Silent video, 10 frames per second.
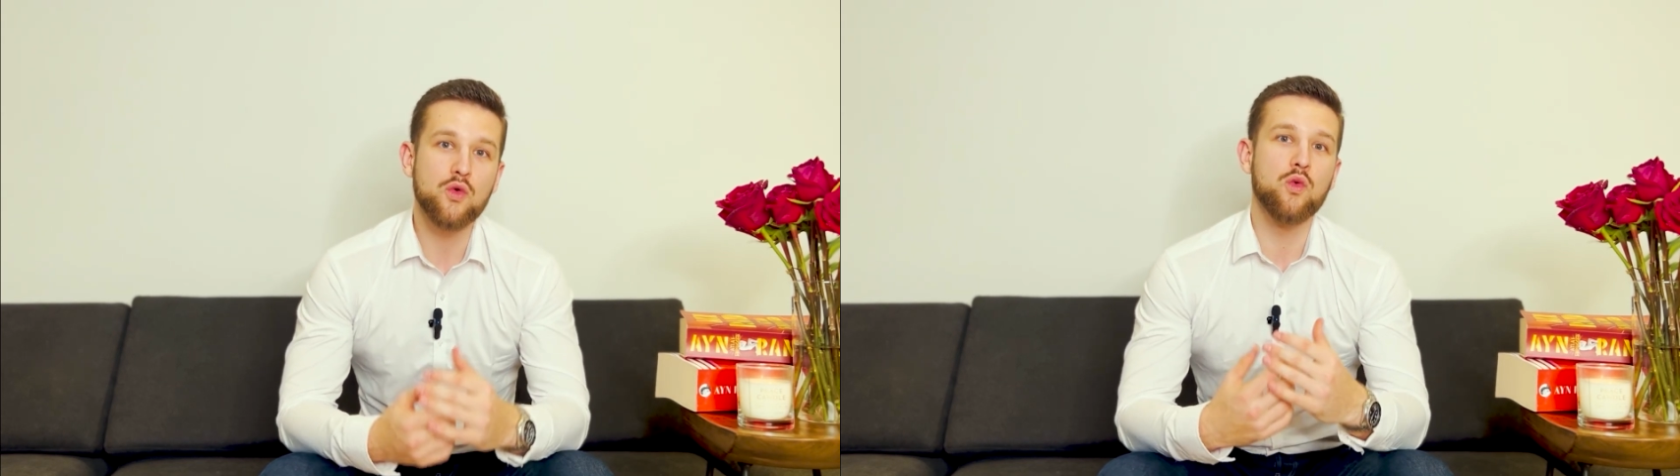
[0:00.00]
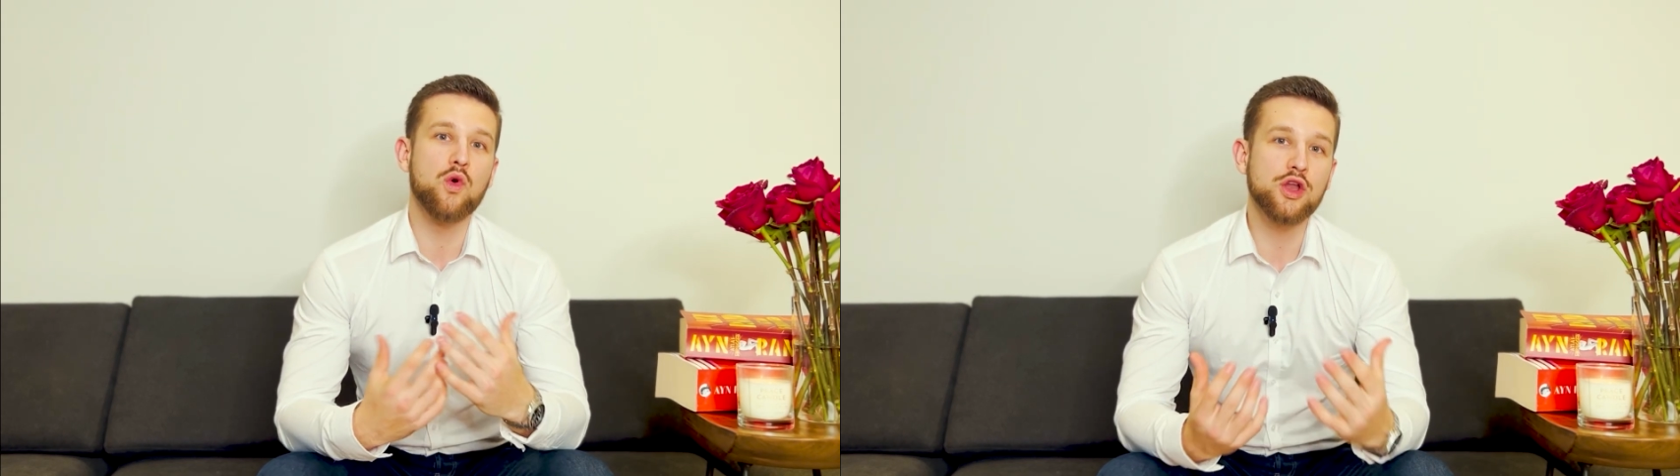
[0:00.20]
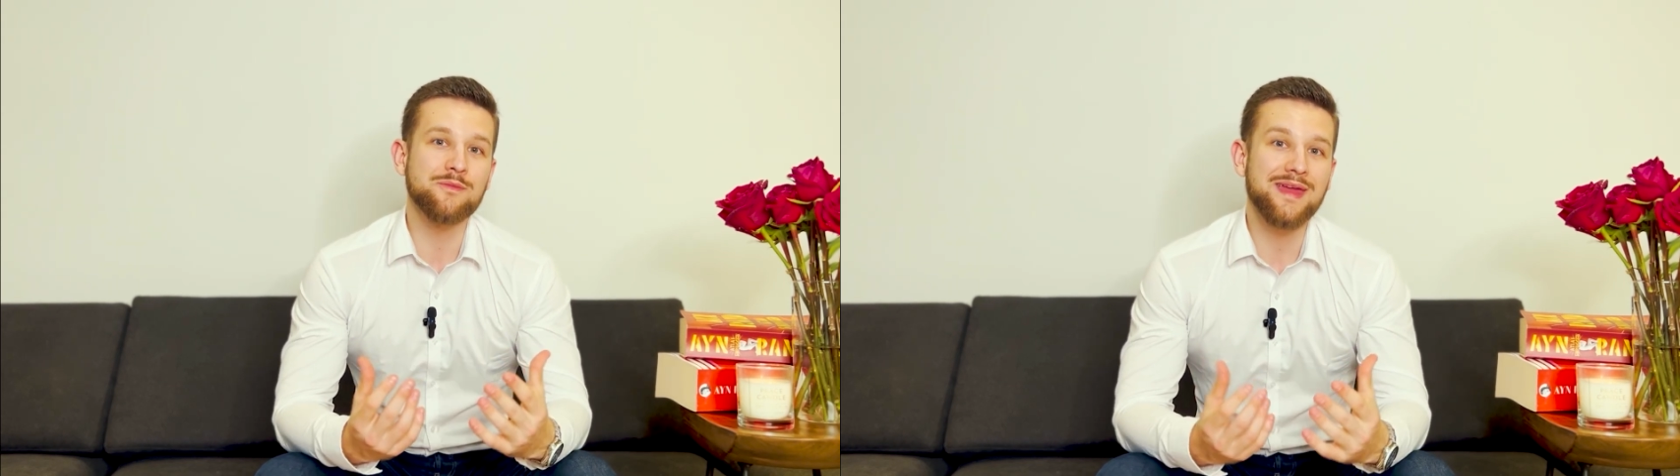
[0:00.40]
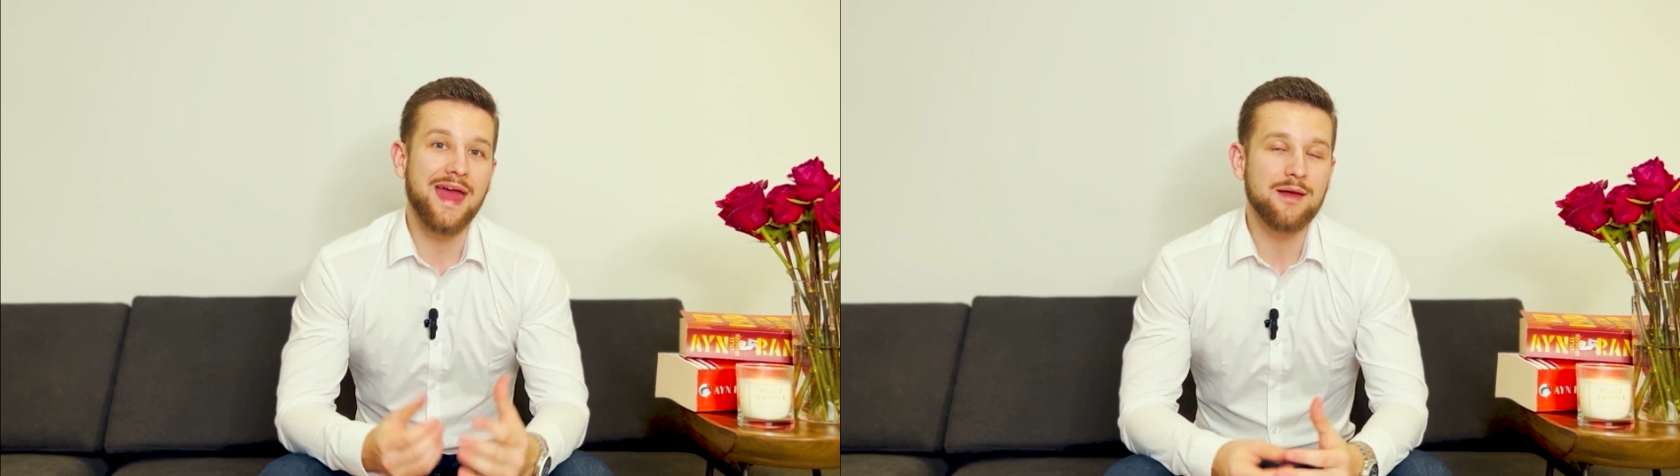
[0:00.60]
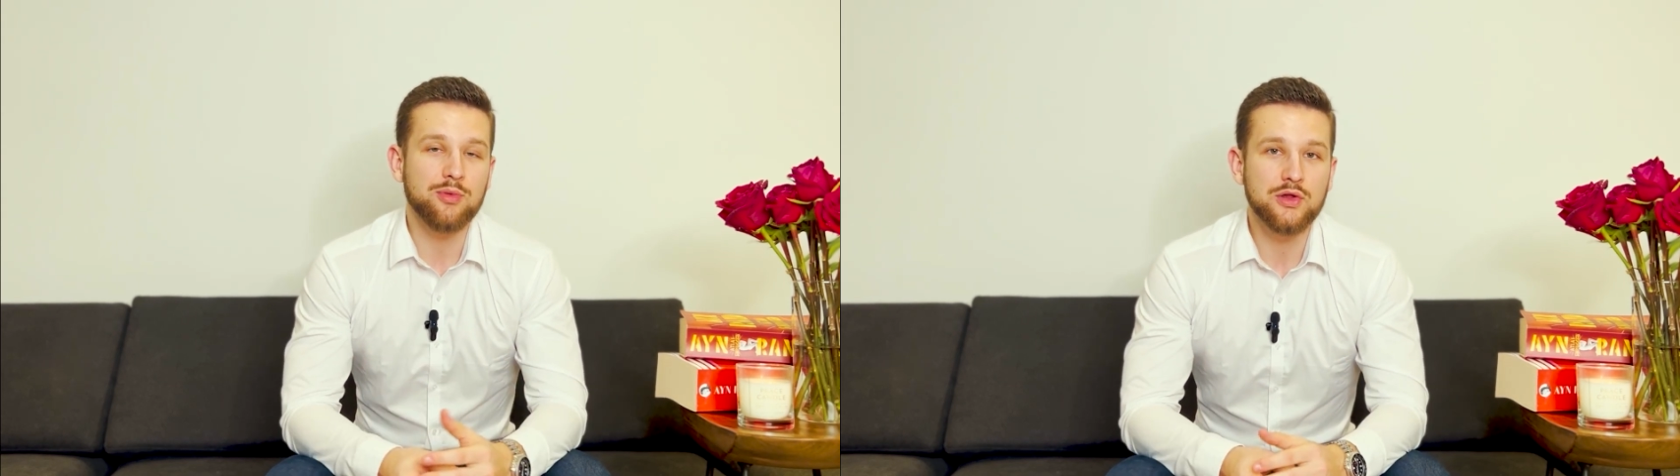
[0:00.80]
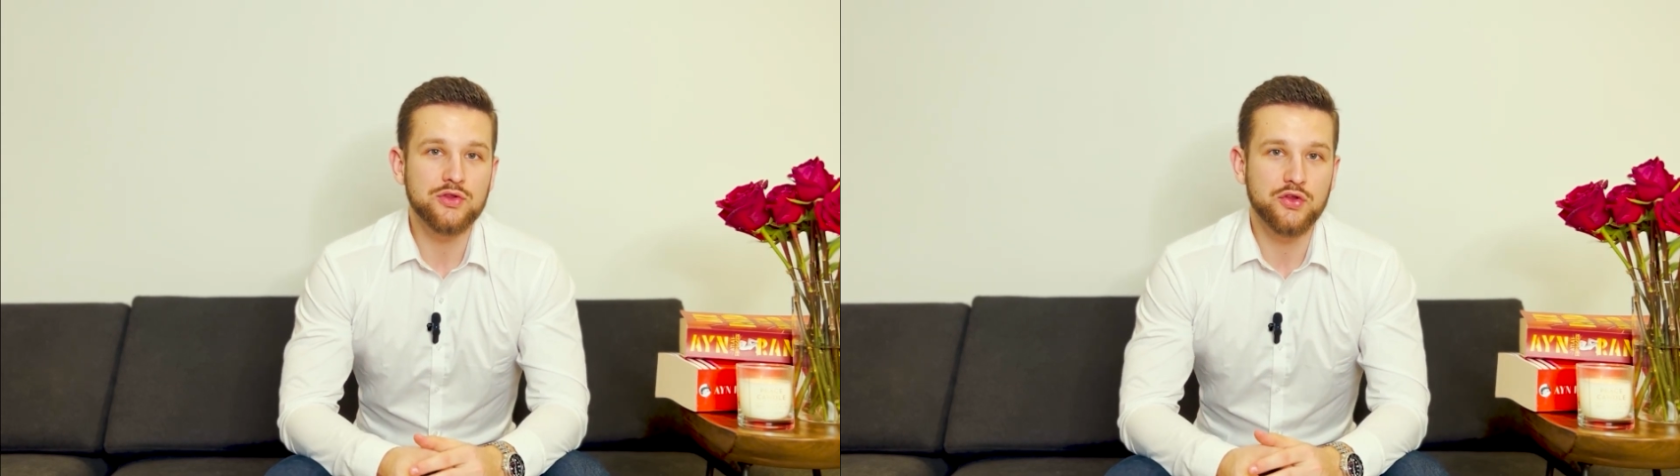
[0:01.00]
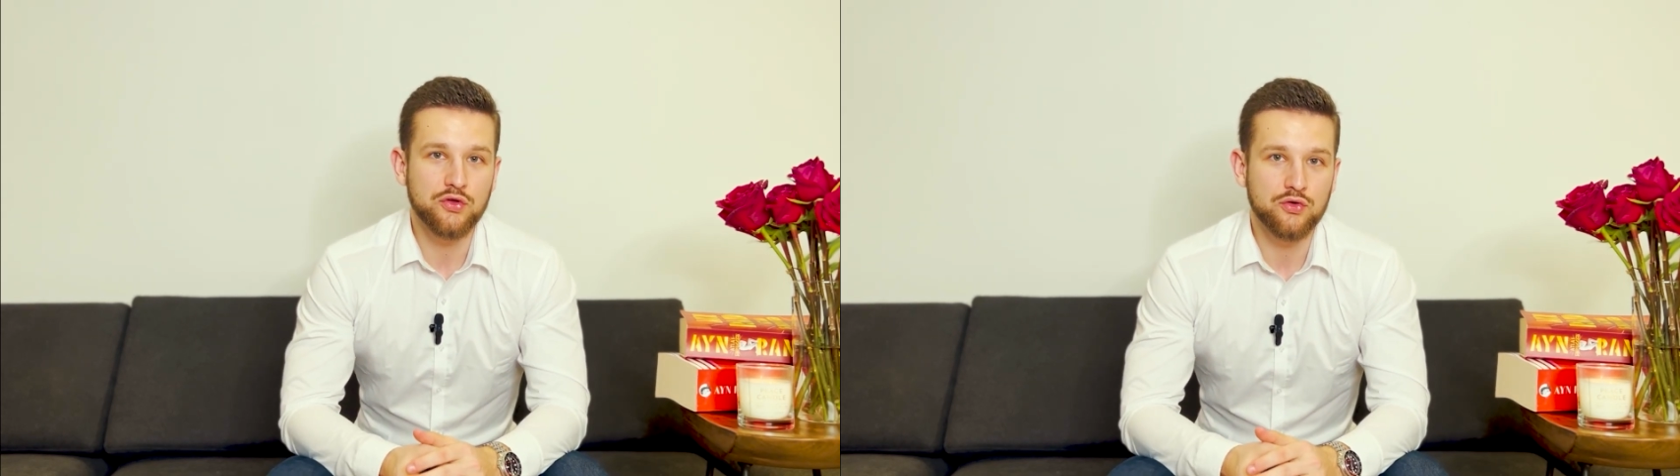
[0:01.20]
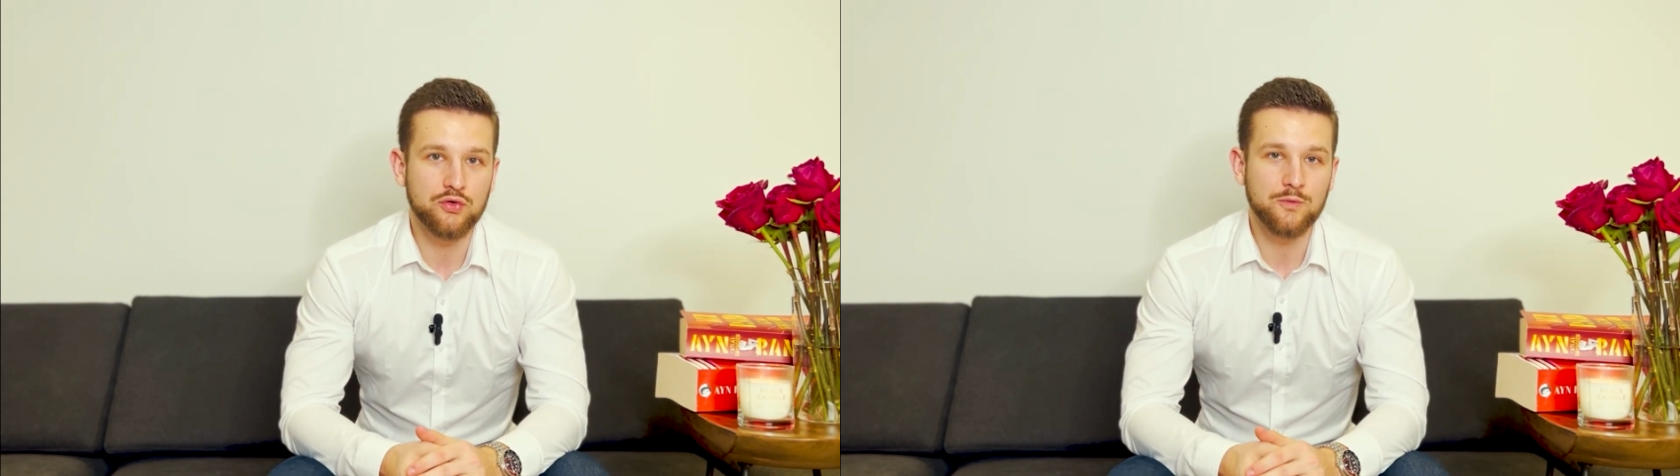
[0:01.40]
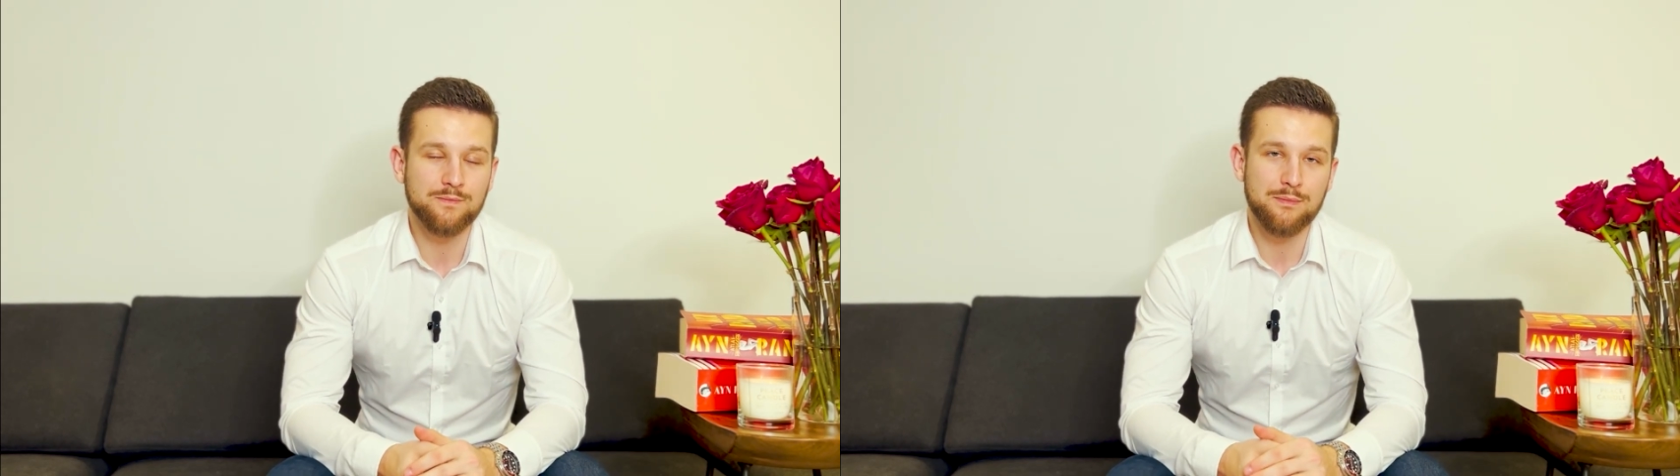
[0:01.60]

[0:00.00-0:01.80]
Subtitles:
would be able to